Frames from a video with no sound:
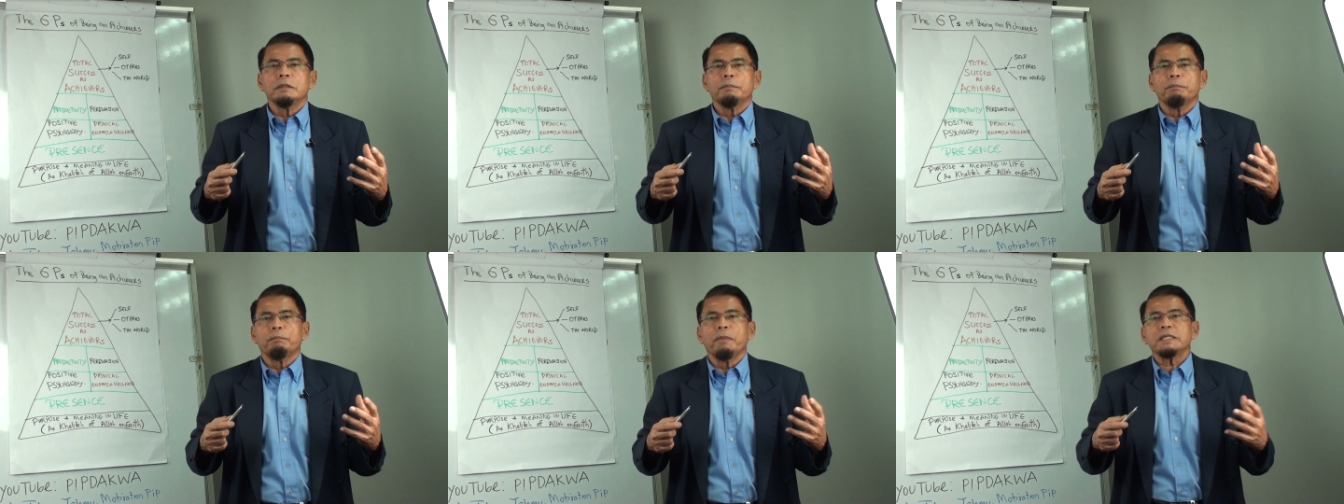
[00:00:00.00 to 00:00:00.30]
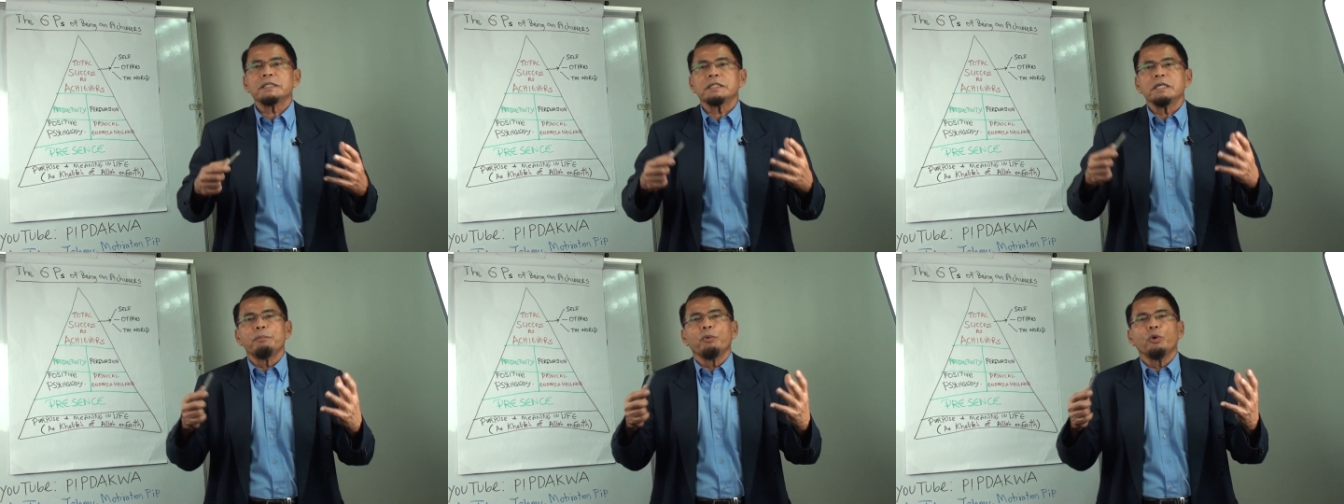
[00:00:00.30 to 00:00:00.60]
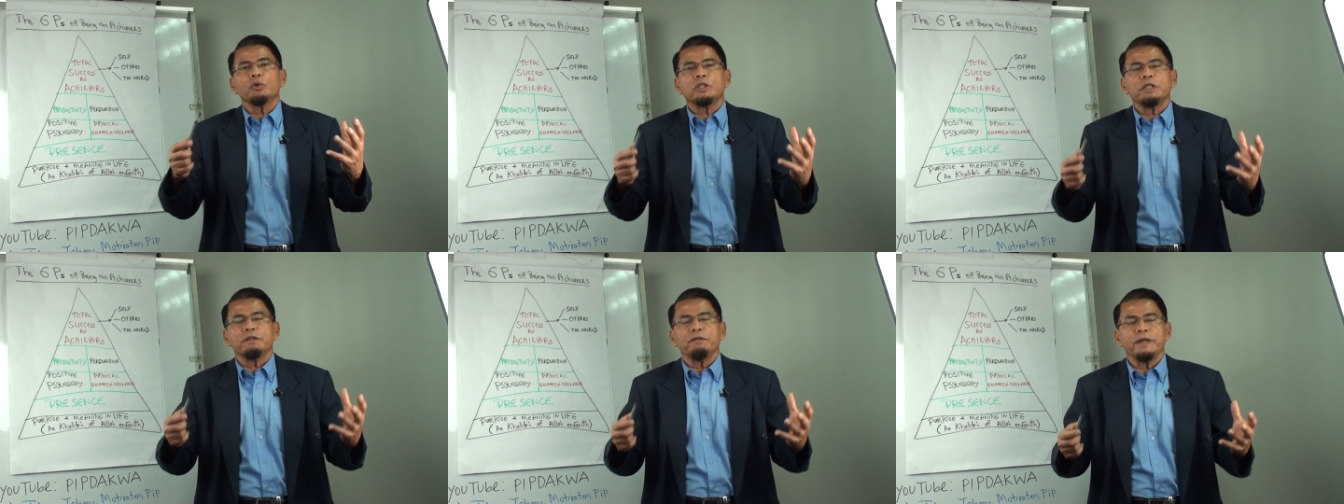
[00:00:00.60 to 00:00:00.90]
master
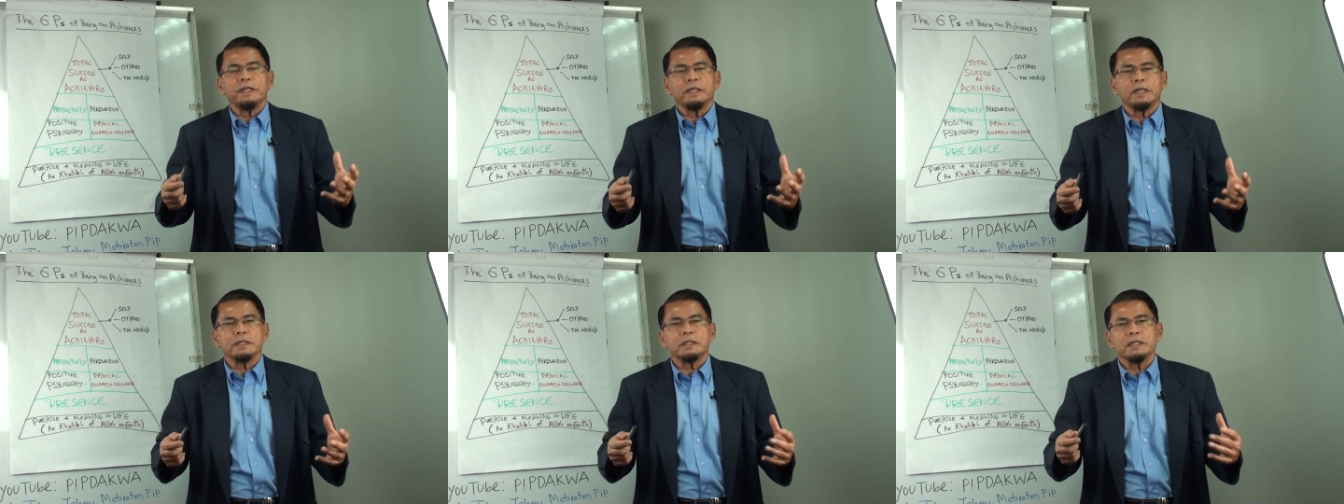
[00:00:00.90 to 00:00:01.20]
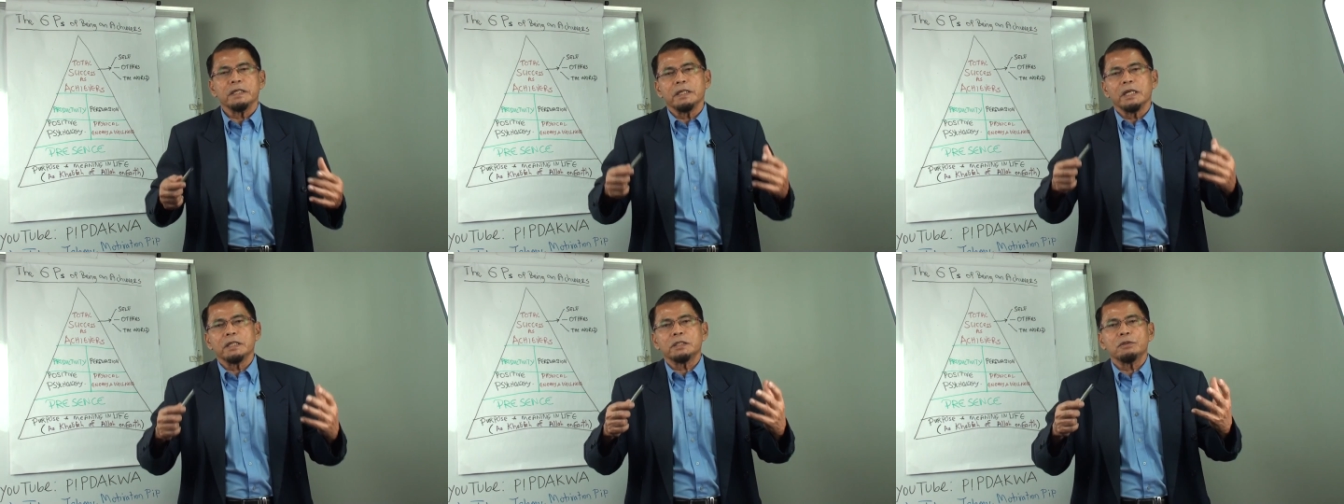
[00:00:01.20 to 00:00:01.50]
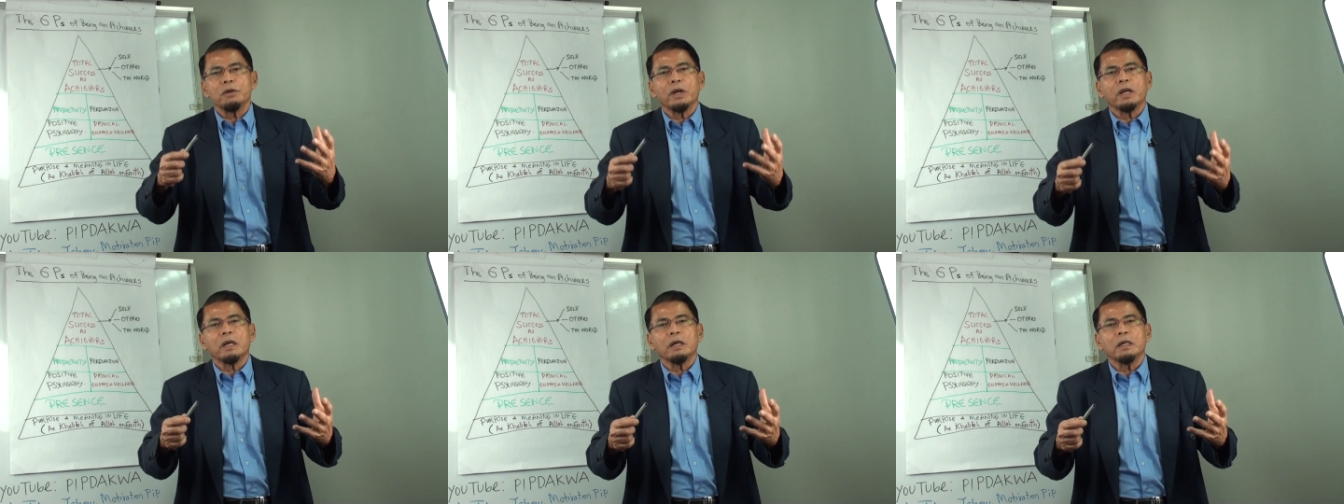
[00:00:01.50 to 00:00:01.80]
motivators in the
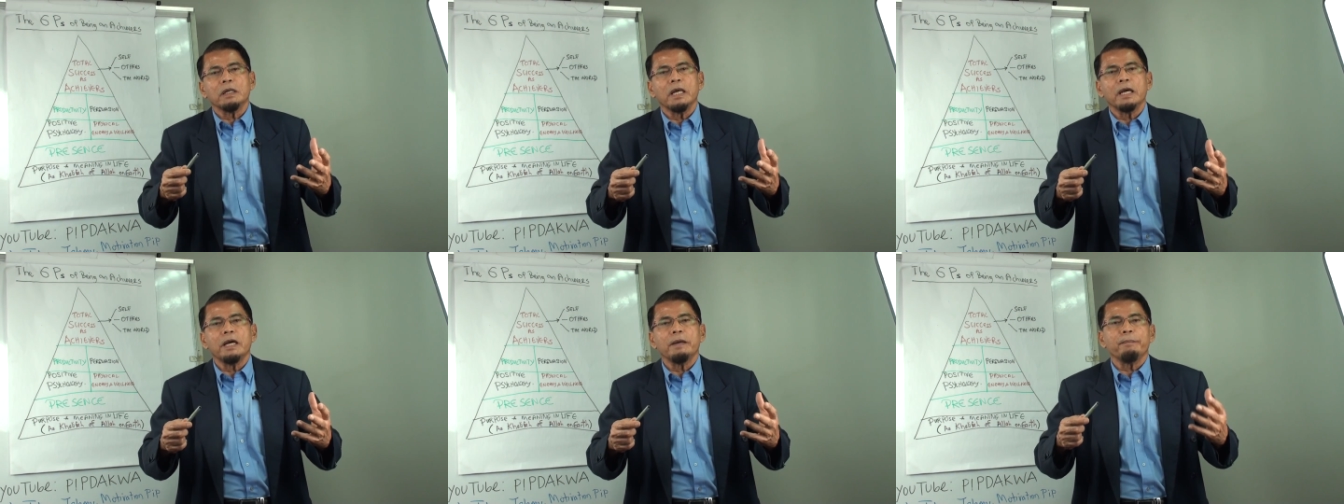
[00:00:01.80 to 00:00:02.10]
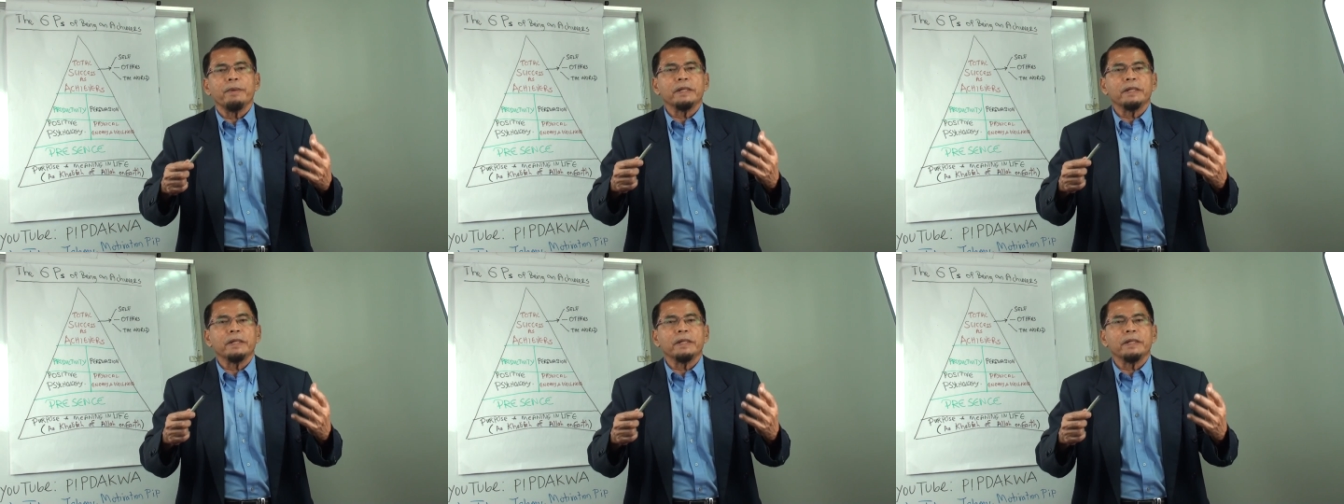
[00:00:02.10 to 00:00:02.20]
circular